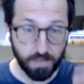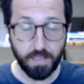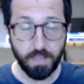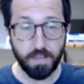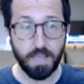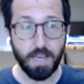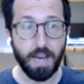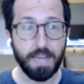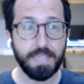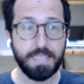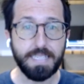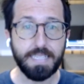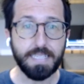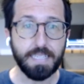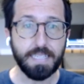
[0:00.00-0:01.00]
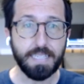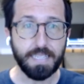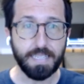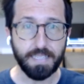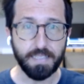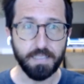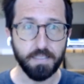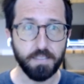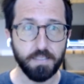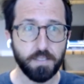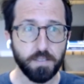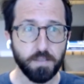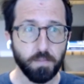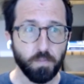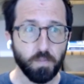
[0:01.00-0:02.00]
basically the idea
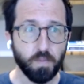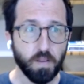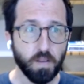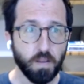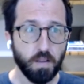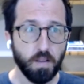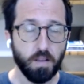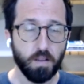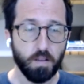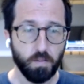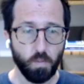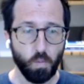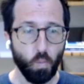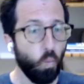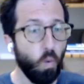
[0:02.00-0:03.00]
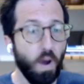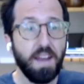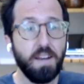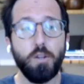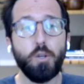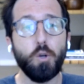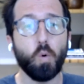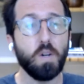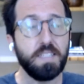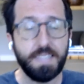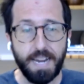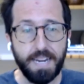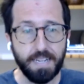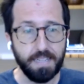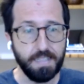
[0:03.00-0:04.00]
is
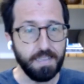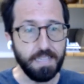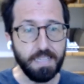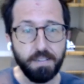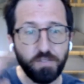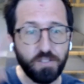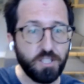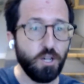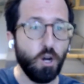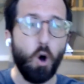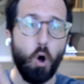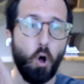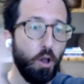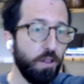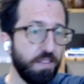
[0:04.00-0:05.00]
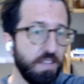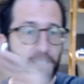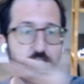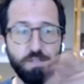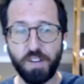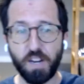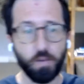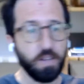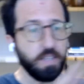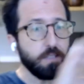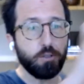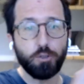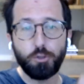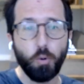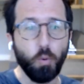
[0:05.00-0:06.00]
when your data lives in all these
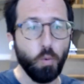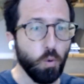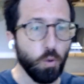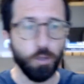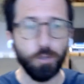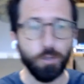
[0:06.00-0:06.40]
various